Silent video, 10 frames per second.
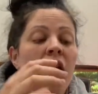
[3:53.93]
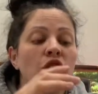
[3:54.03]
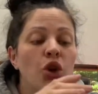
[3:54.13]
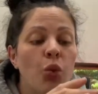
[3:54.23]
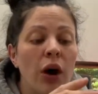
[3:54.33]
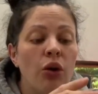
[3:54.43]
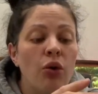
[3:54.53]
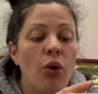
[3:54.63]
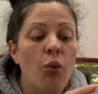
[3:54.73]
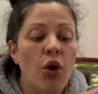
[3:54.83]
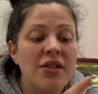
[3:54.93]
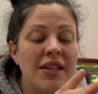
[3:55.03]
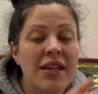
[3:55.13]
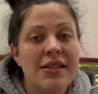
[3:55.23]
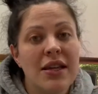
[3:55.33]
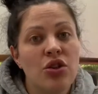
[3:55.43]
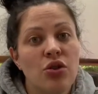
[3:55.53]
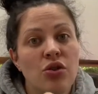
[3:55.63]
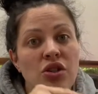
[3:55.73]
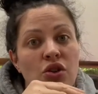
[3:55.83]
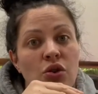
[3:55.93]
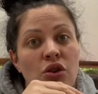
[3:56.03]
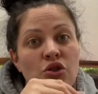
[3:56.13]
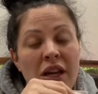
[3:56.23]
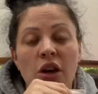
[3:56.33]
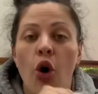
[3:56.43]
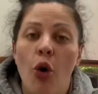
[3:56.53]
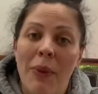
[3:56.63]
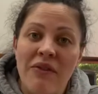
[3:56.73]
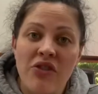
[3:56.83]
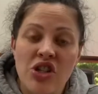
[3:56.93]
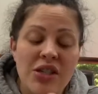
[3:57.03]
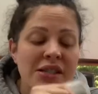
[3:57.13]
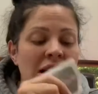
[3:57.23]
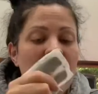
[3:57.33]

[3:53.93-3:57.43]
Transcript: you will want to continue to drink hot beverages.